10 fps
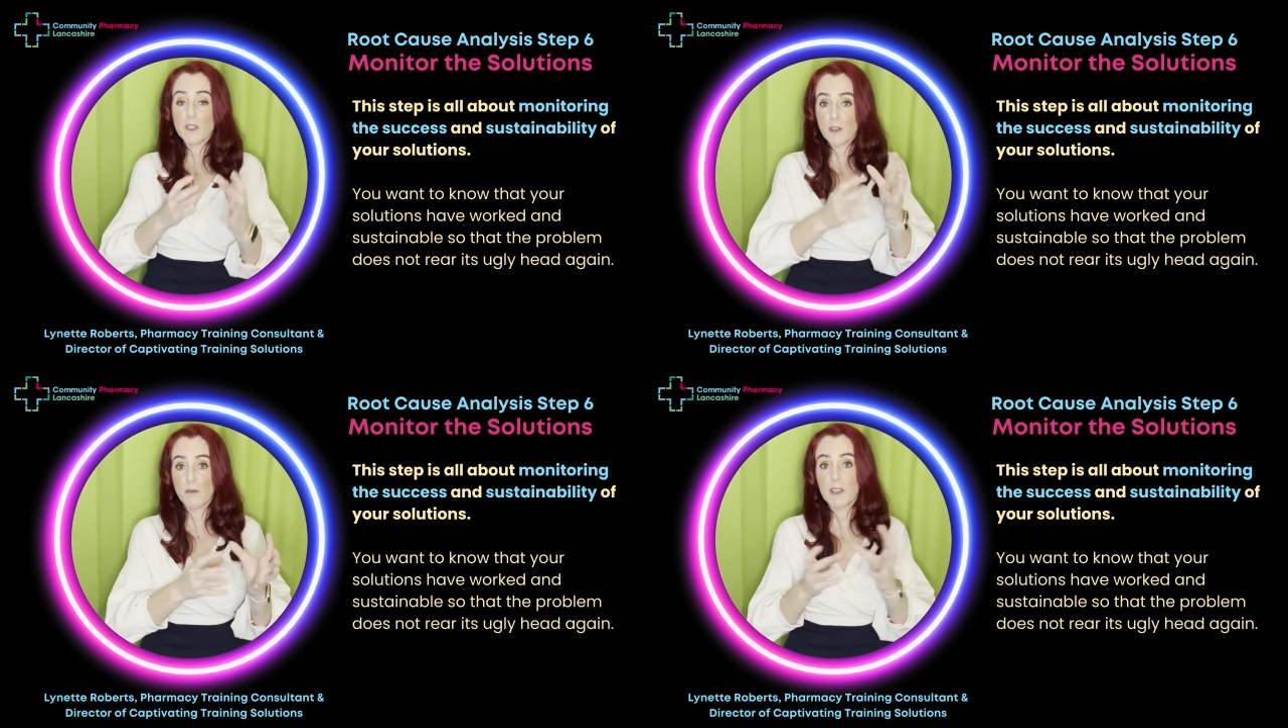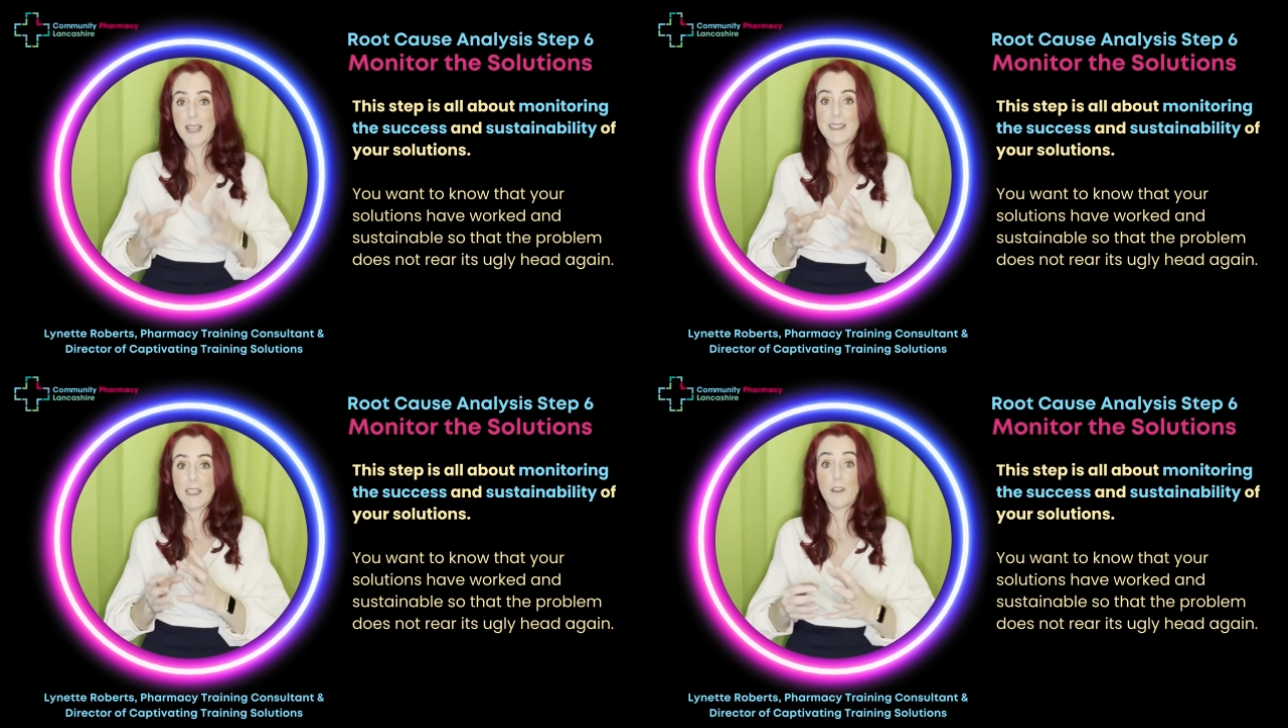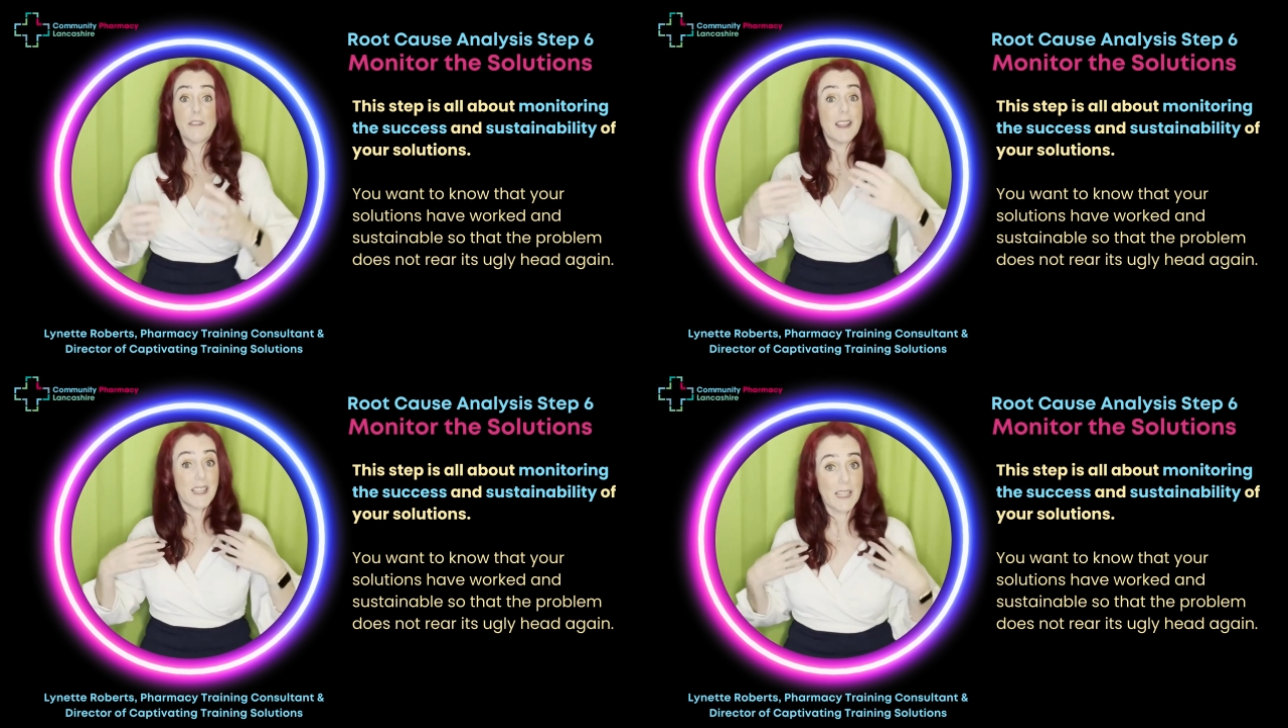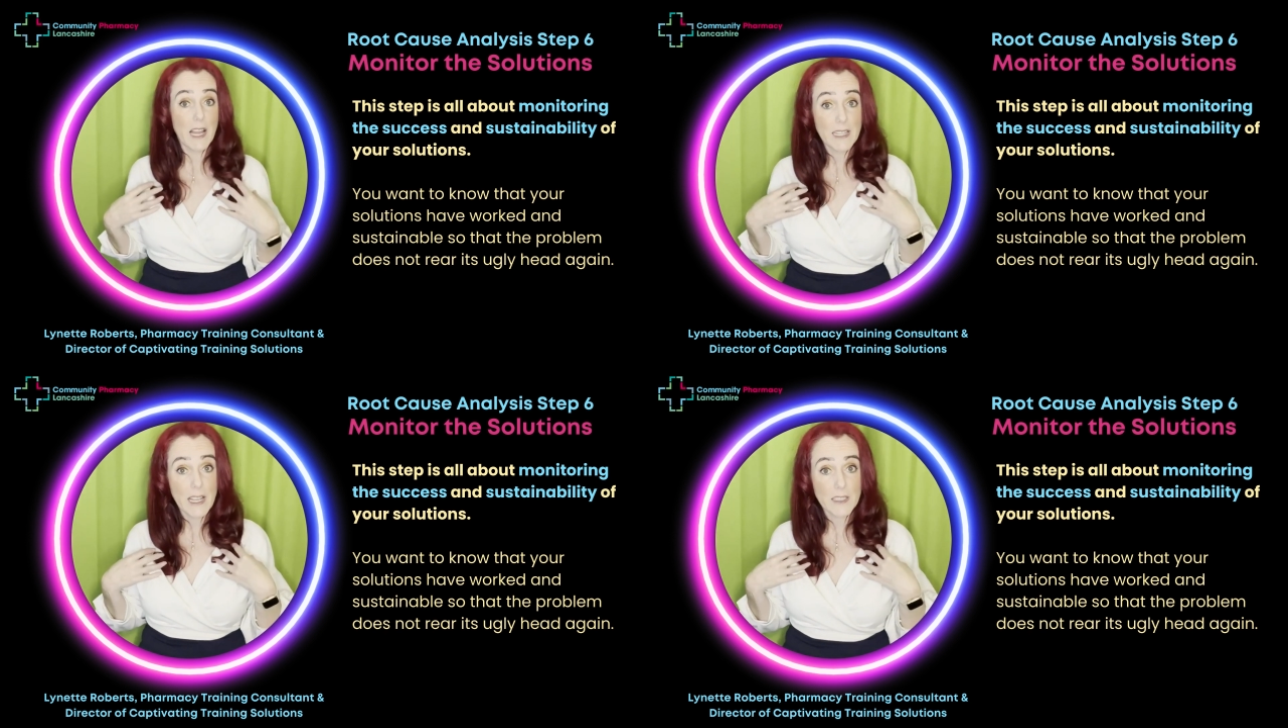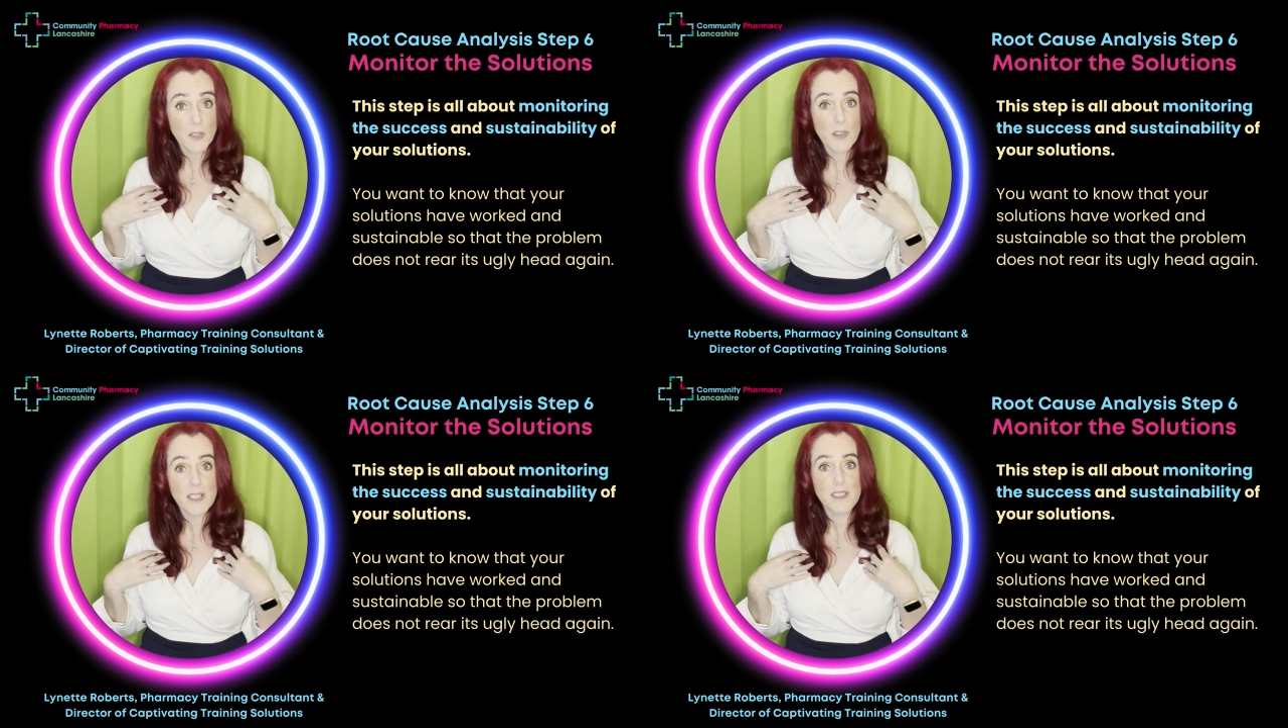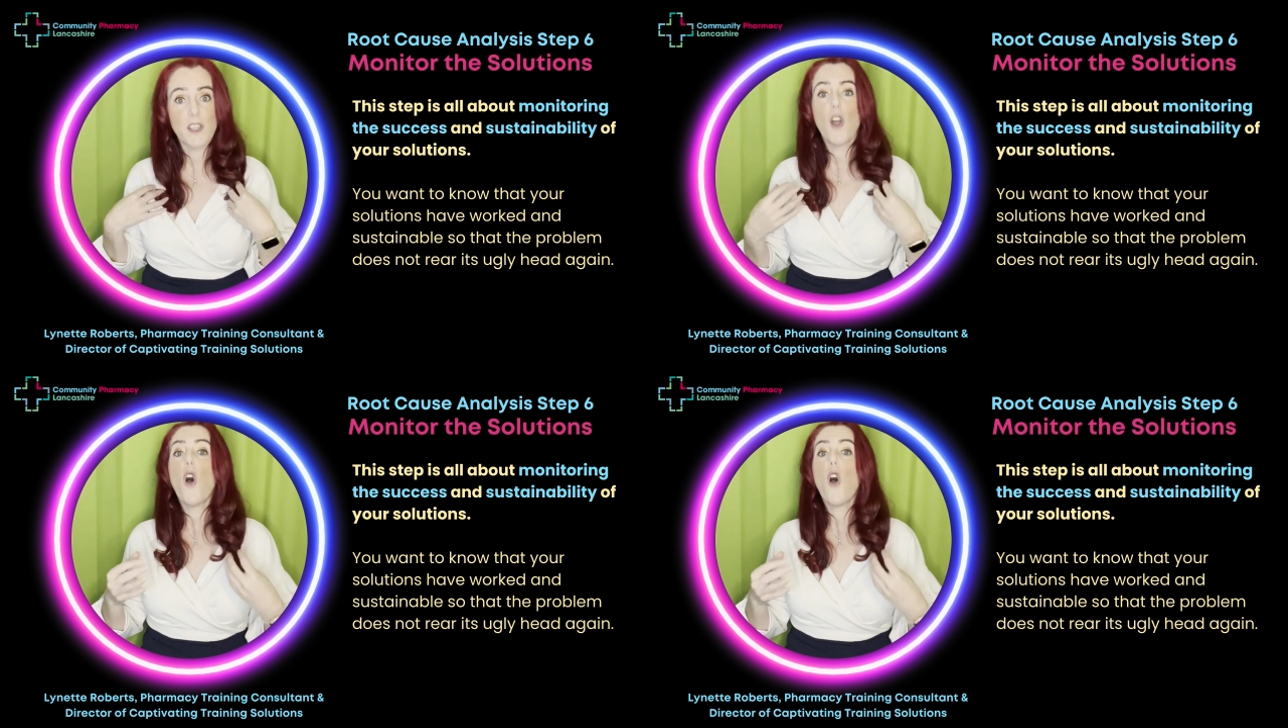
to really identify, can I handle this,